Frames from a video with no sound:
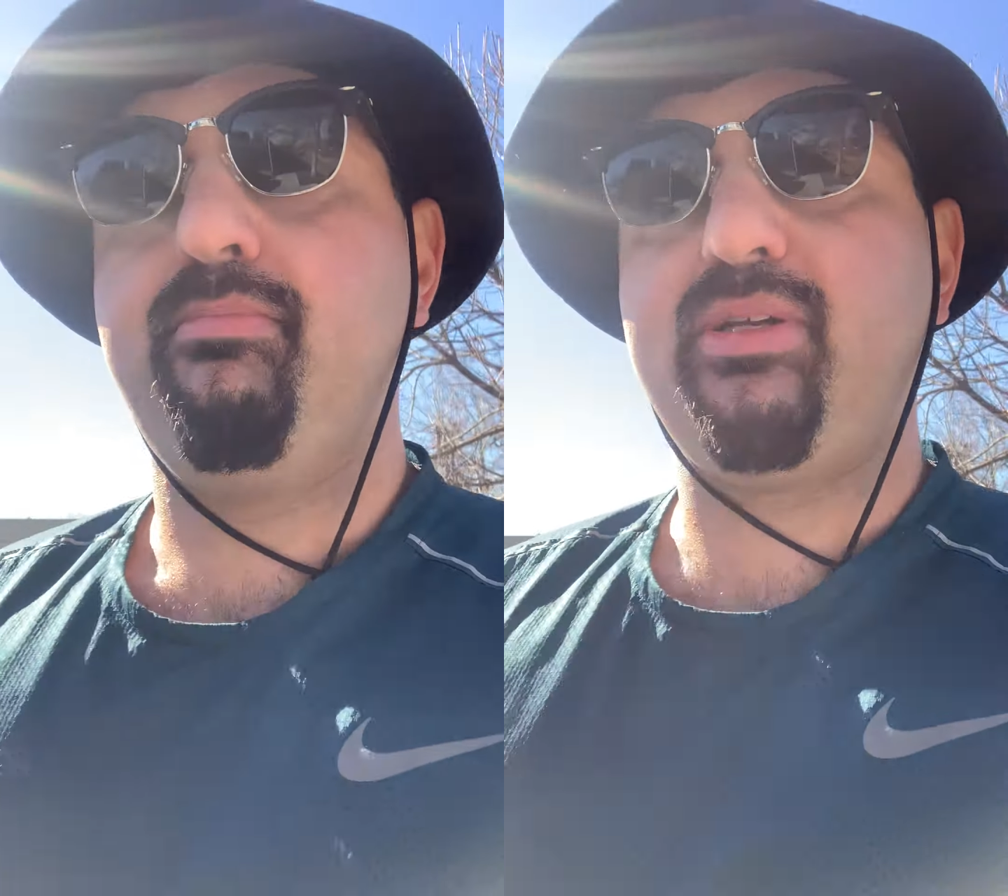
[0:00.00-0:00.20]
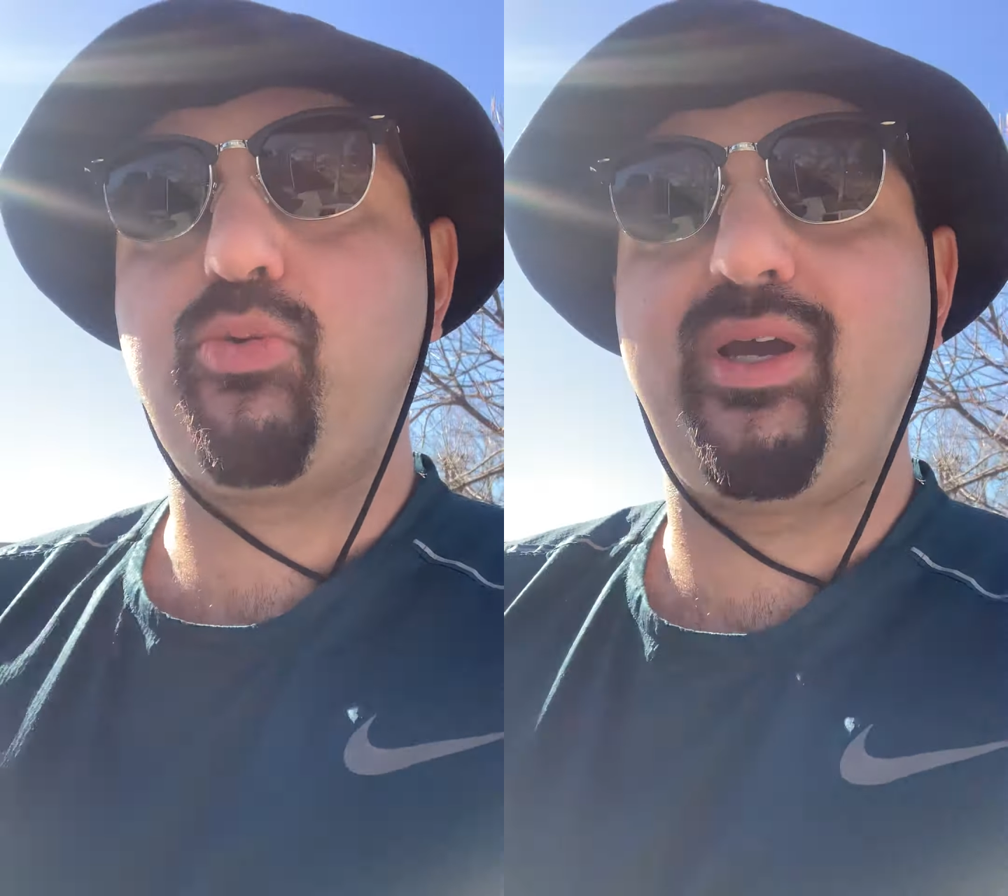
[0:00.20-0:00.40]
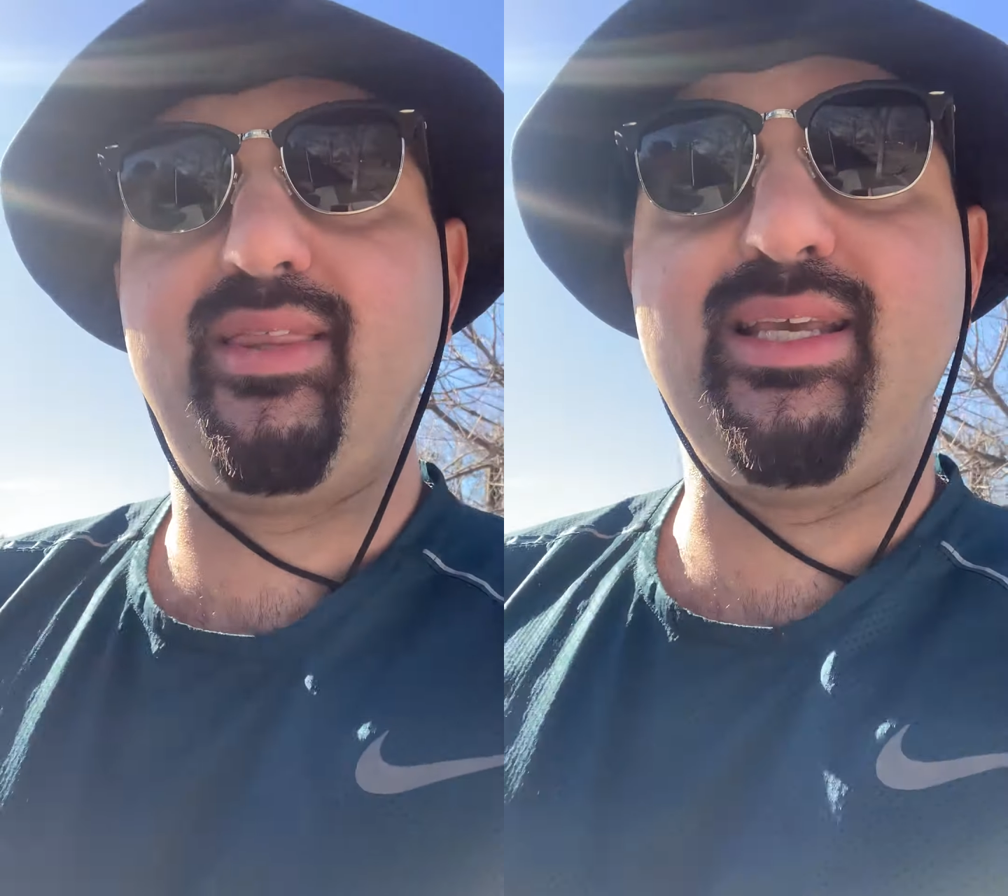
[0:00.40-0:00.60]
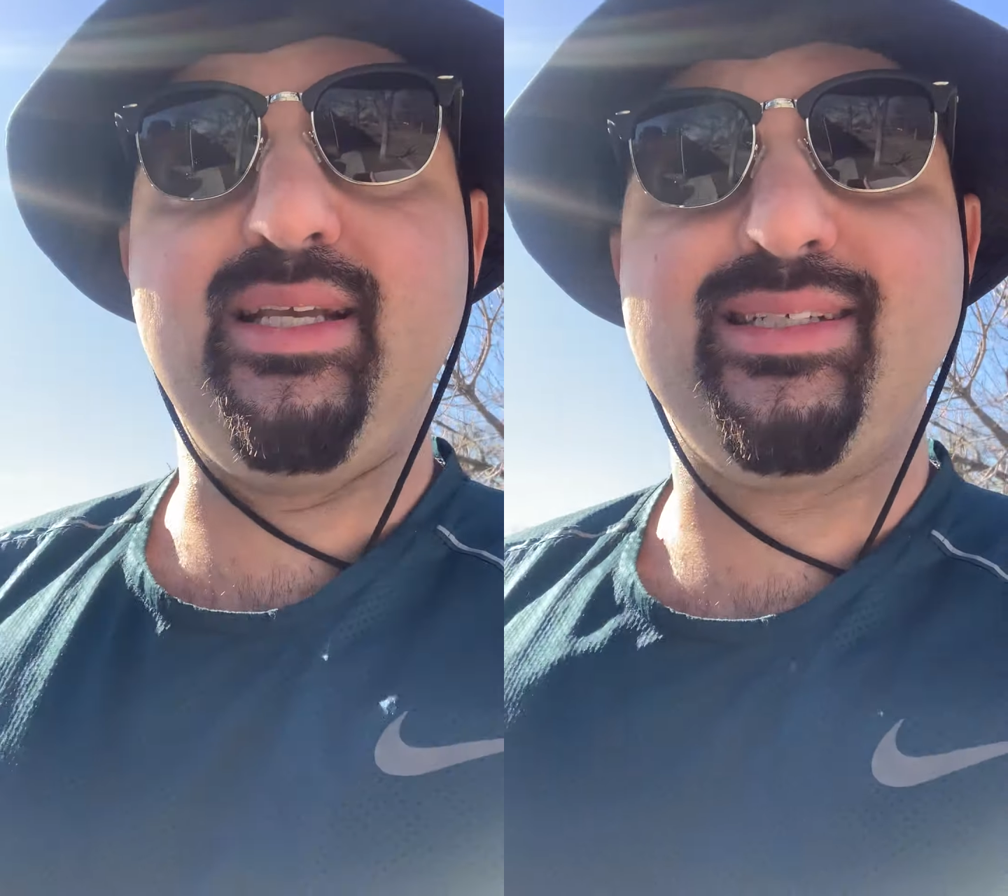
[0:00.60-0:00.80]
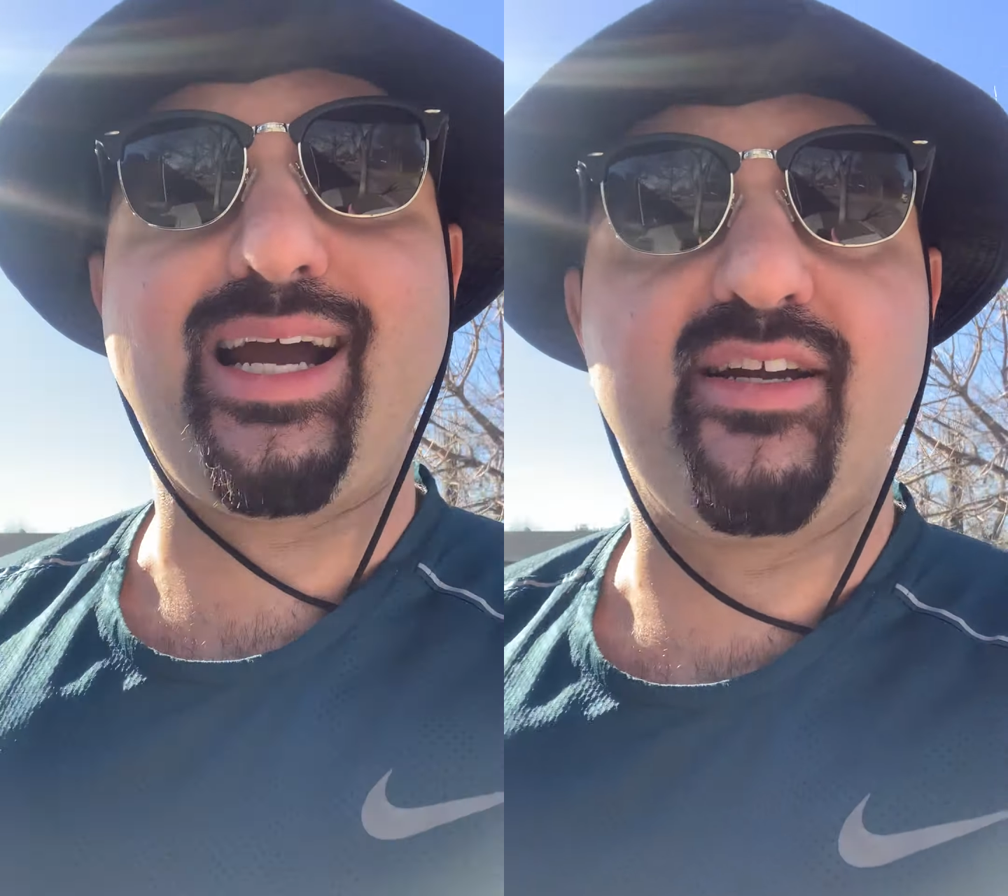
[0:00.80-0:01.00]
between the
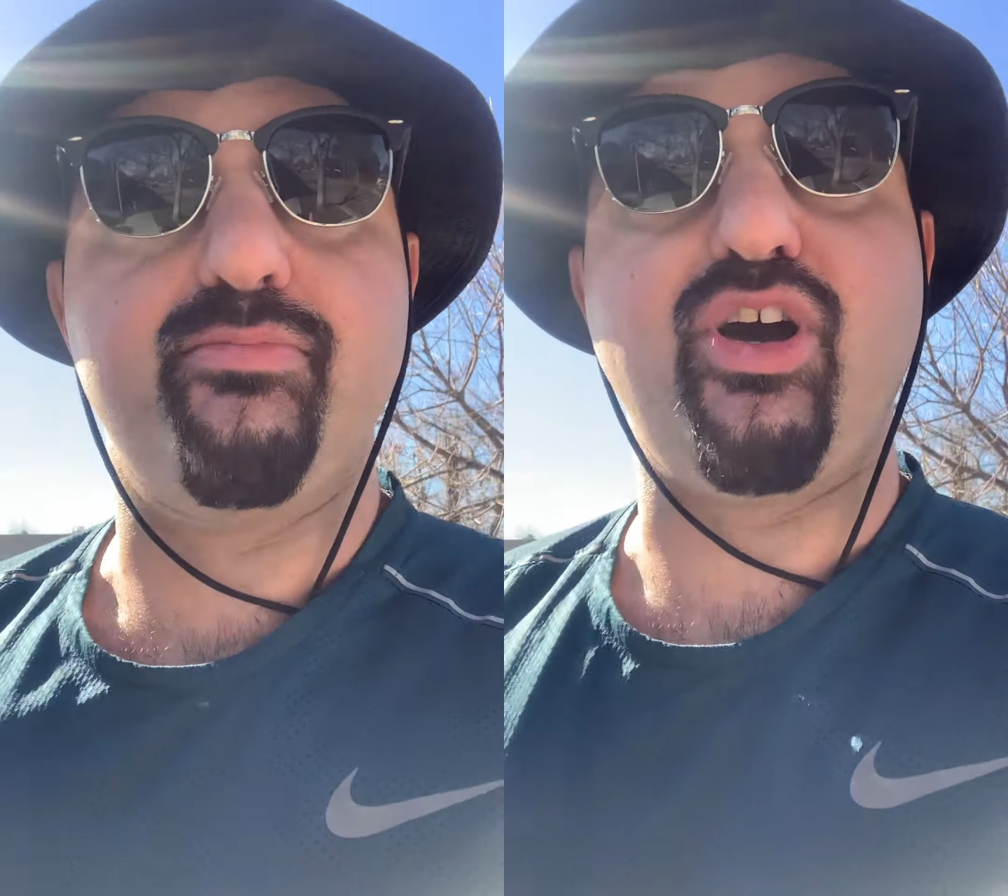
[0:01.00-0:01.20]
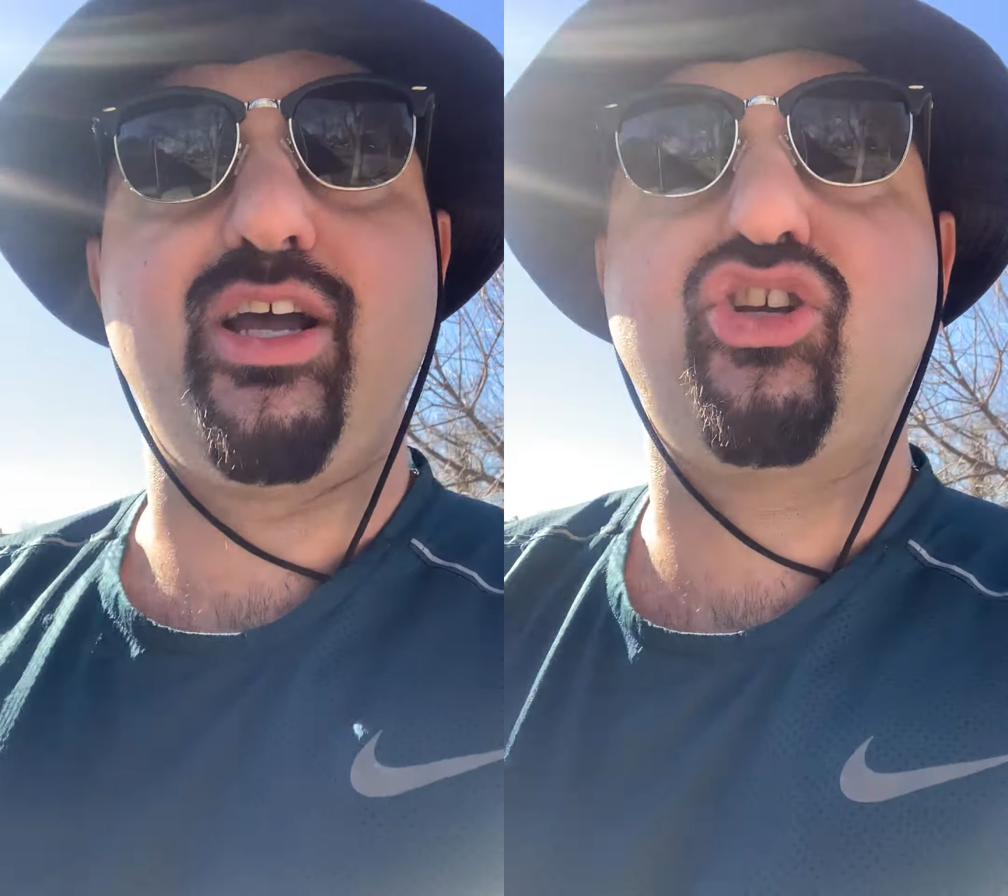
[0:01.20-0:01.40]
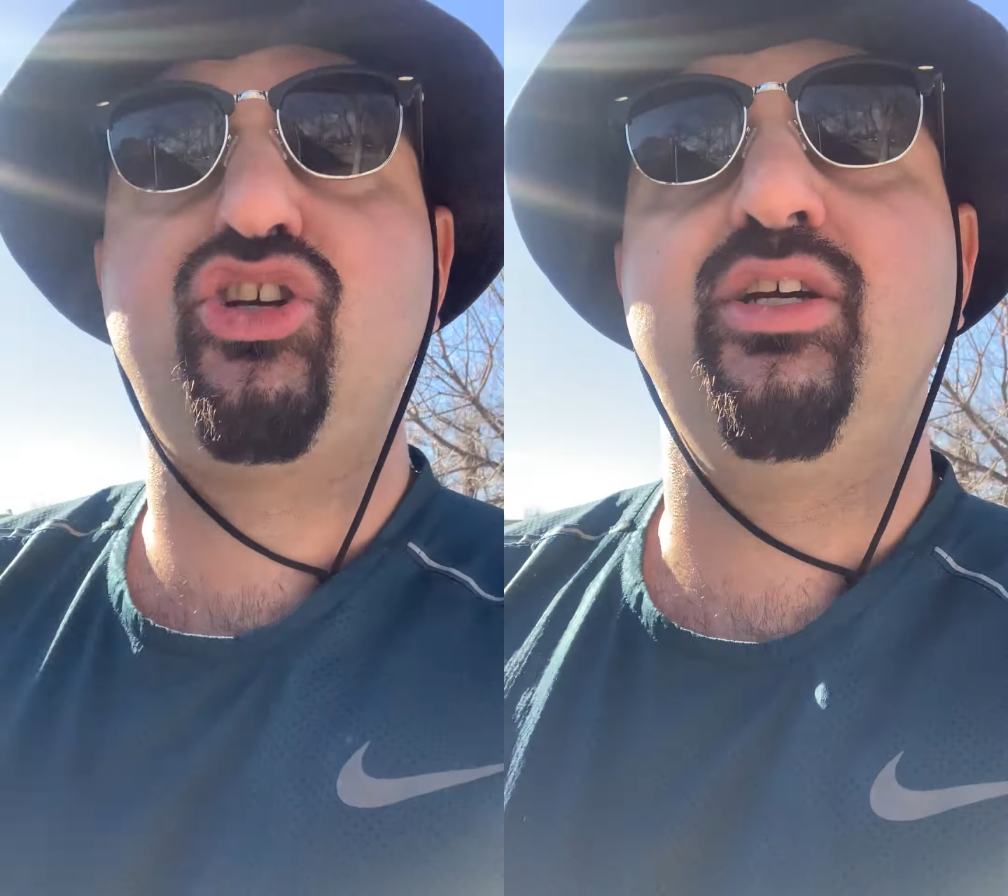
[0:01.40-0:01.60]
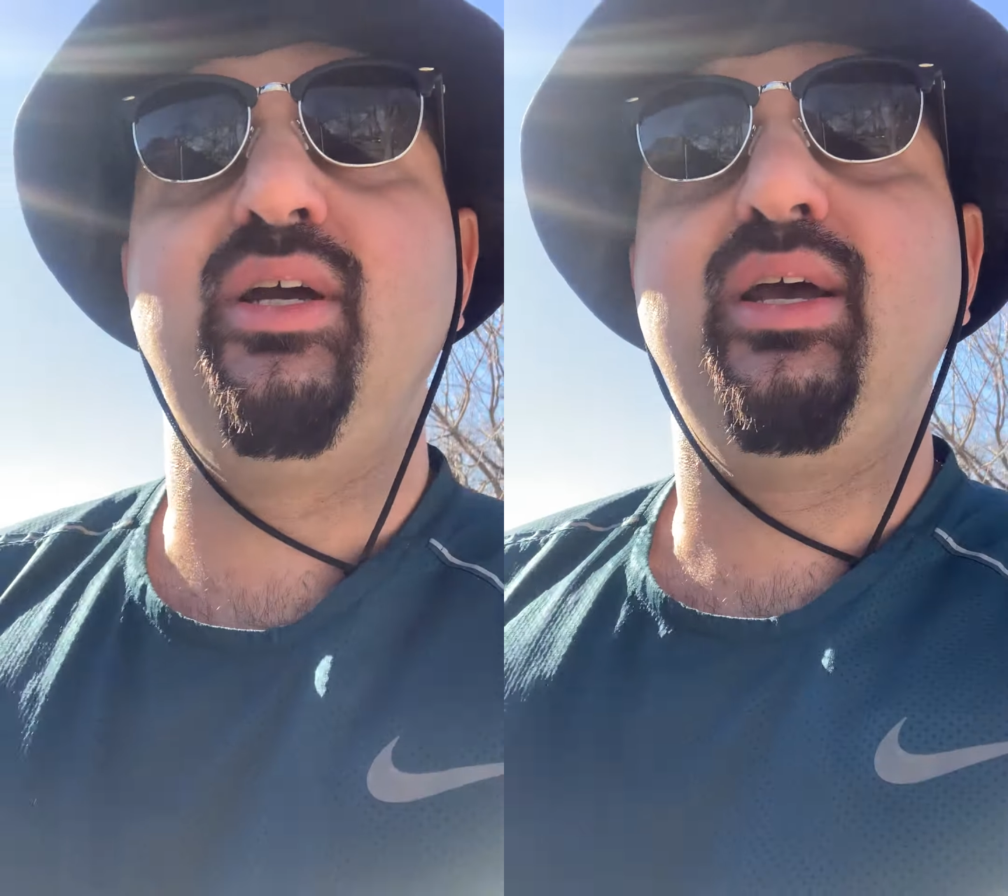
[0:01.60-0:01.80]
executive branch